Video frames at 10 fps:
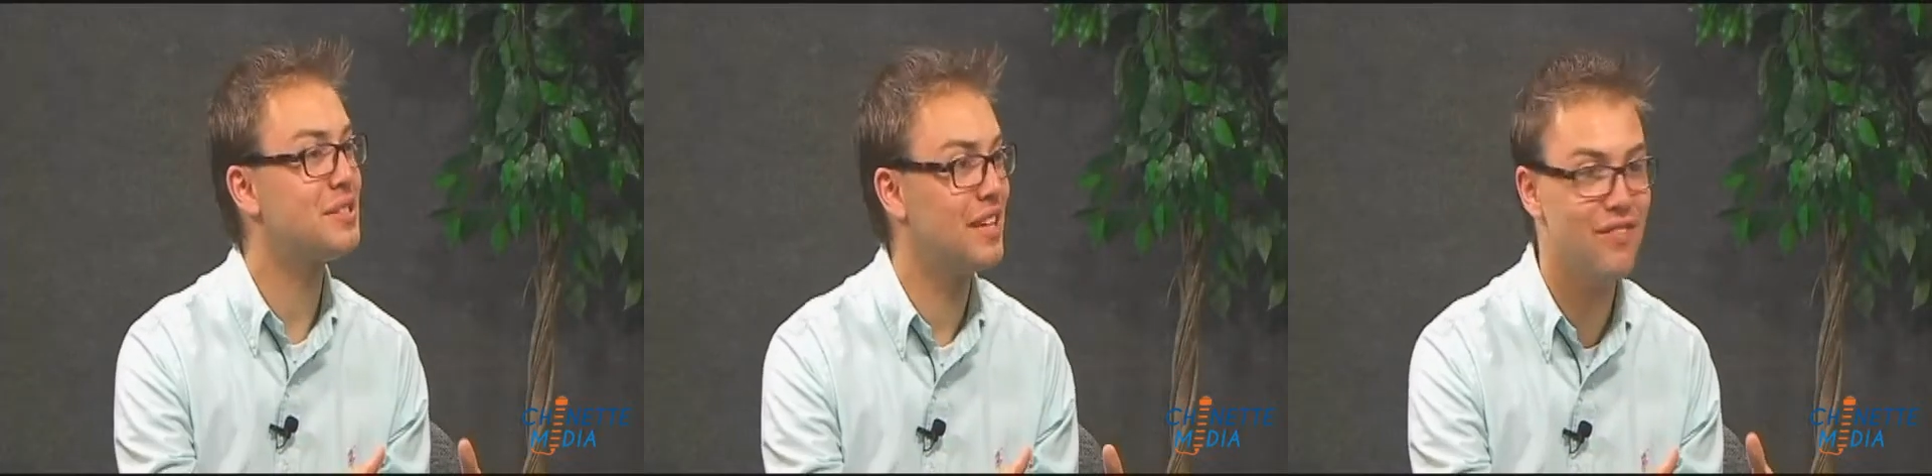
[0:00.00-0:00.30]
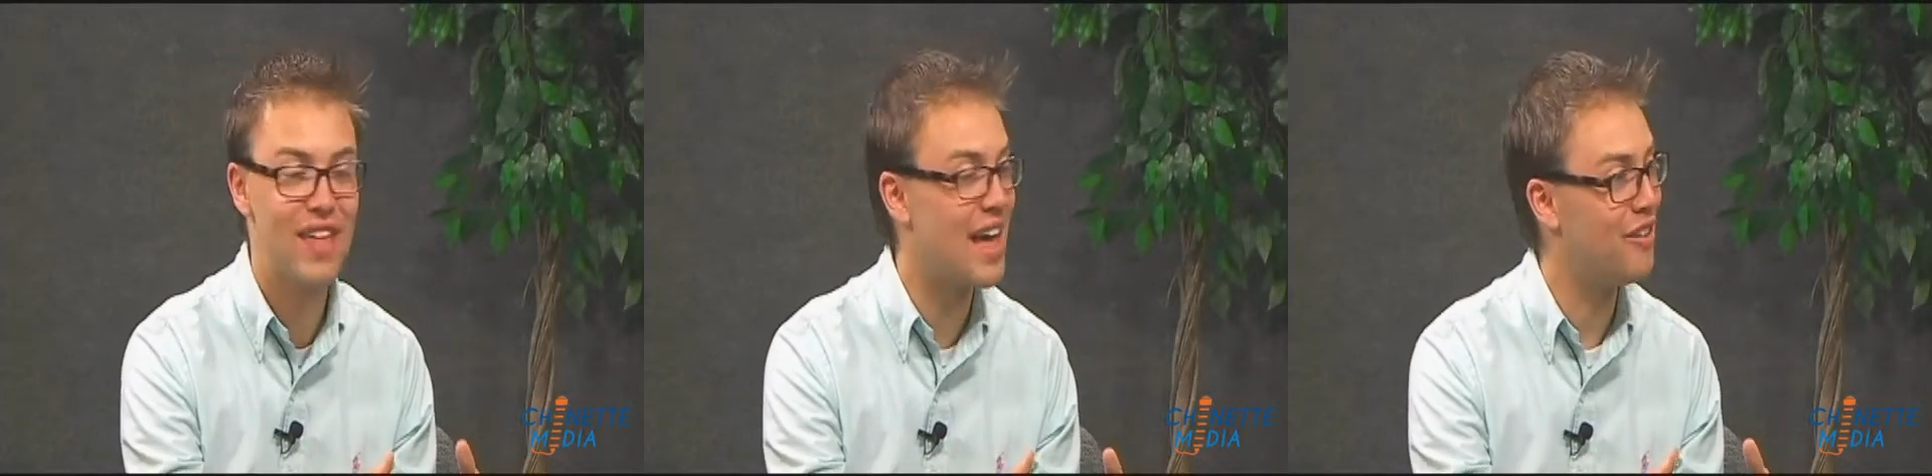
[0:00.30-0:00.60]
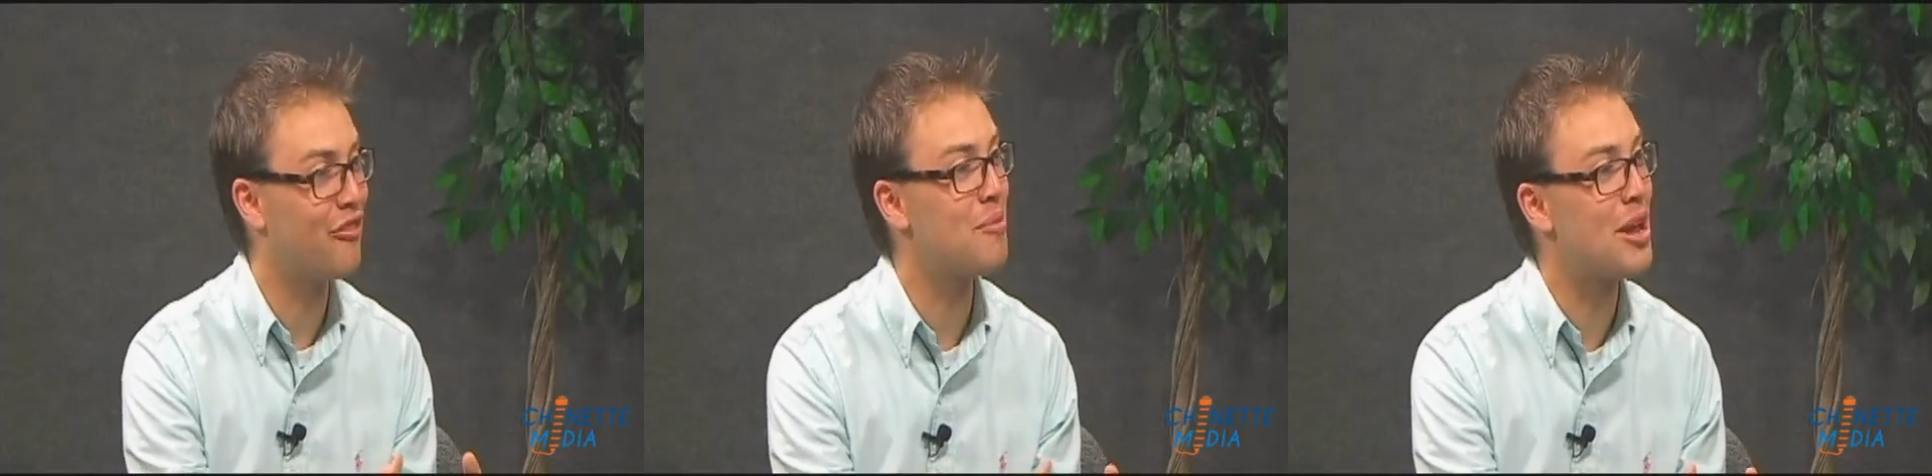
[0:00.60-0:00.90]
give that
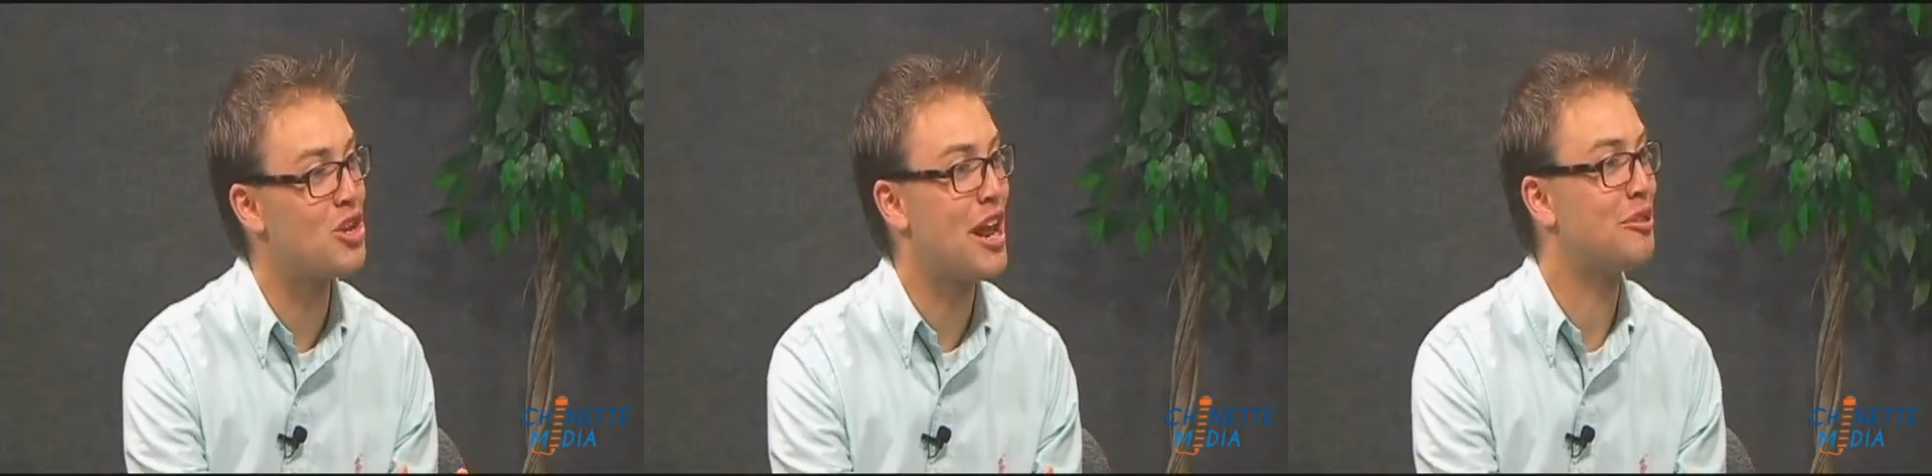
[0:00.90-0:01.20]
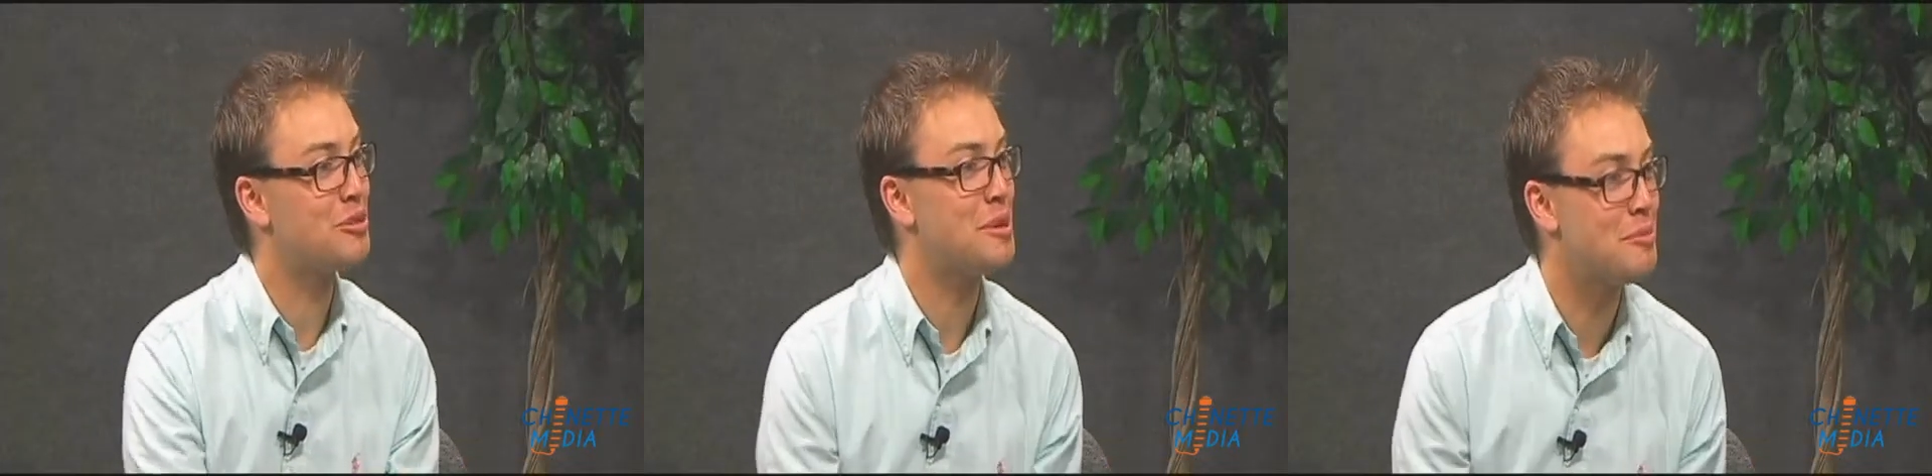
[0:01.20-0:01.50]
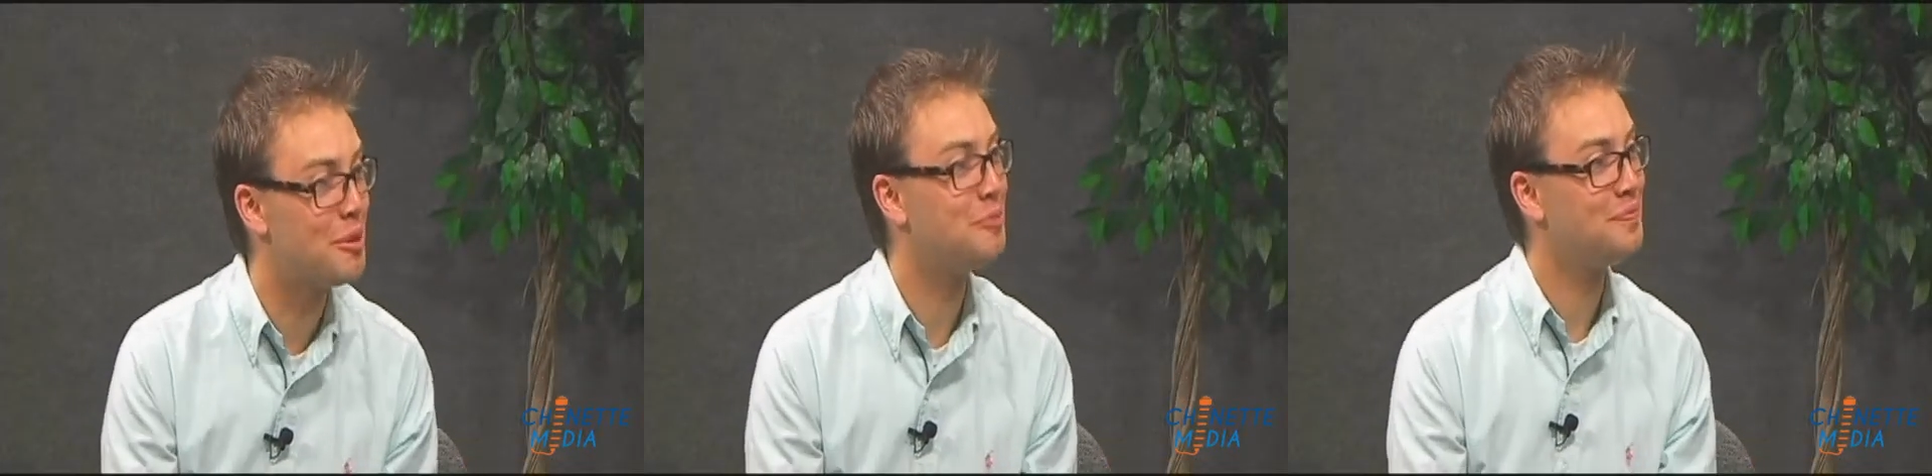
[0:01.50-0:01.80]
information out to
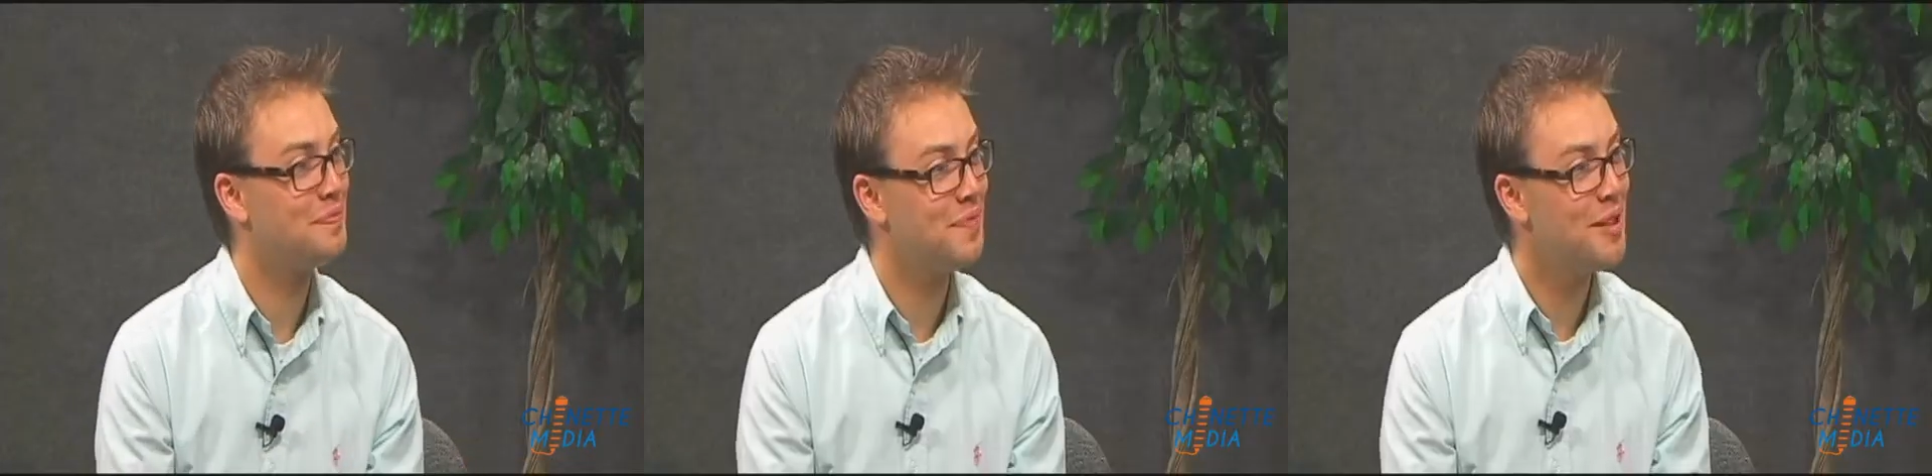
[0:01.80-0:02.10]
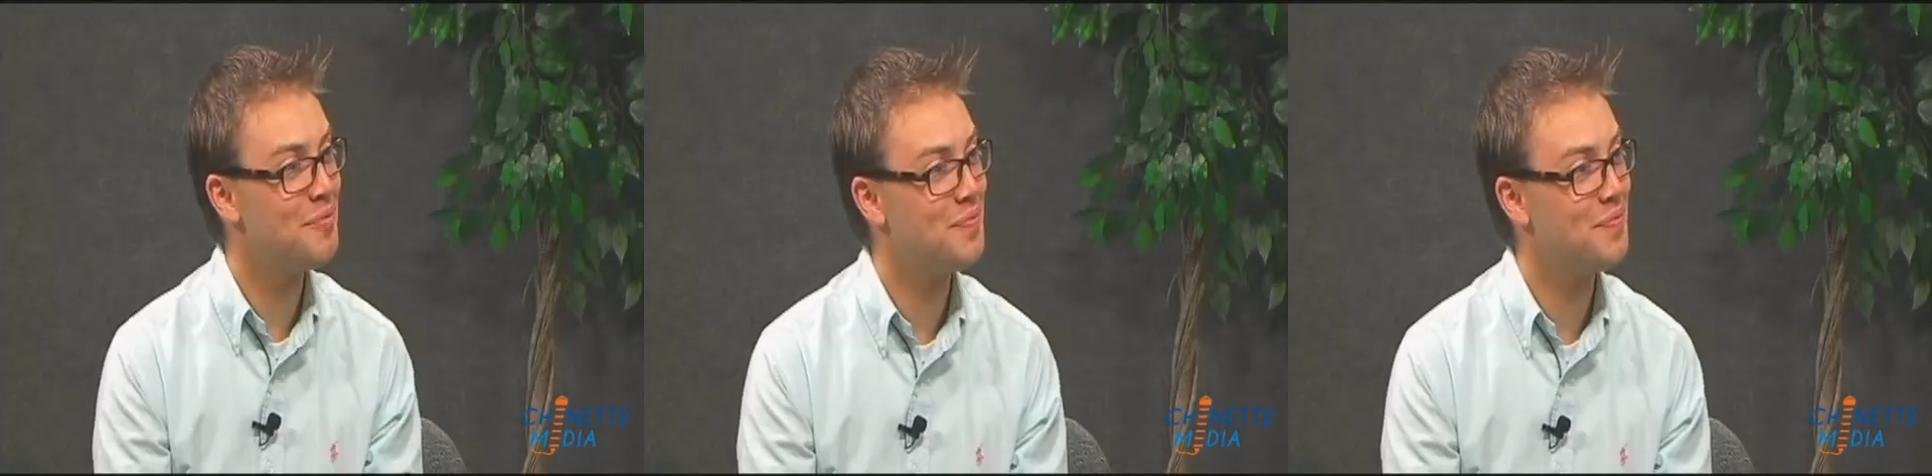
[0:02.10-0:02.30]
people. Yep.